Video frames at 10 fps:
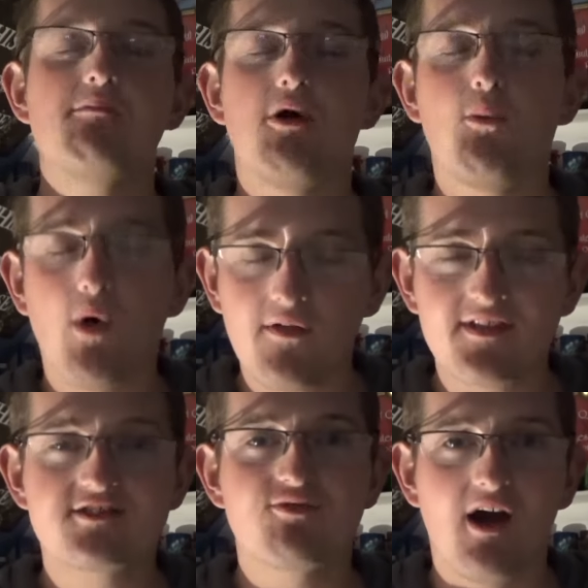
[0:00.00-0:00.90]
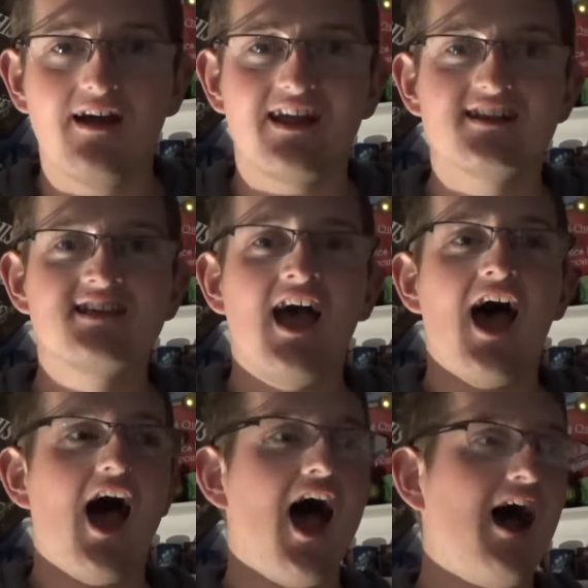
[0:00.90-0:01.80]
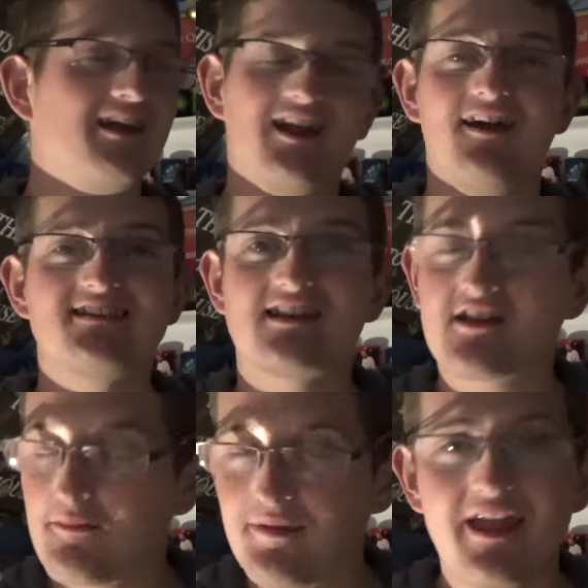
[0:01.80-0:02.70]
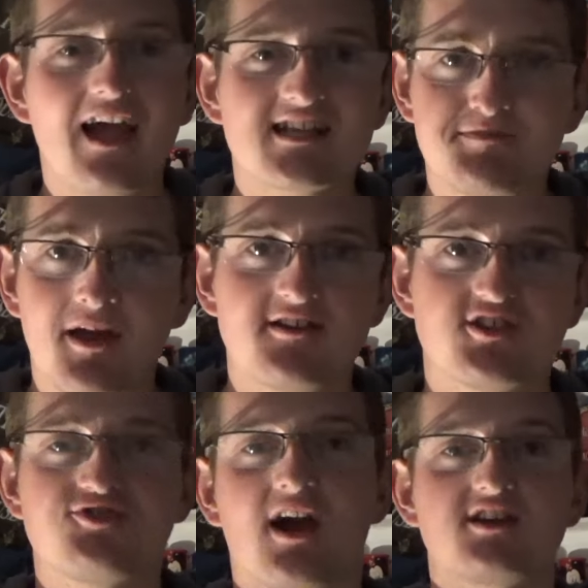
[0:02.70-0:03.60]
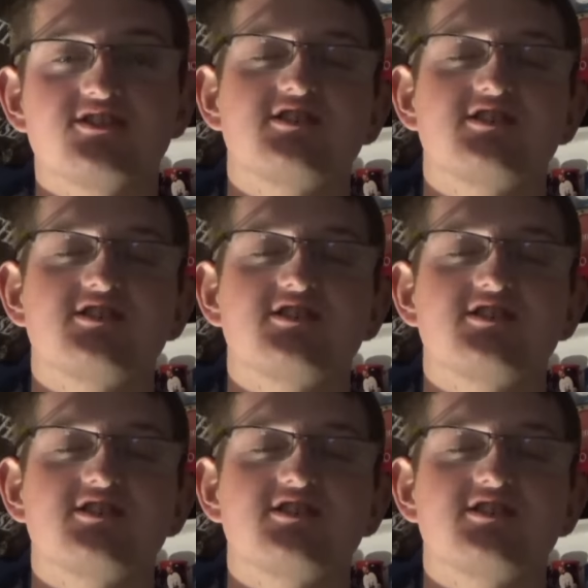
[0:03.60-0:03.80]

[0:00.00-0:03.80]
But what this ride is, uh, yeah, it's a complete experience attraction.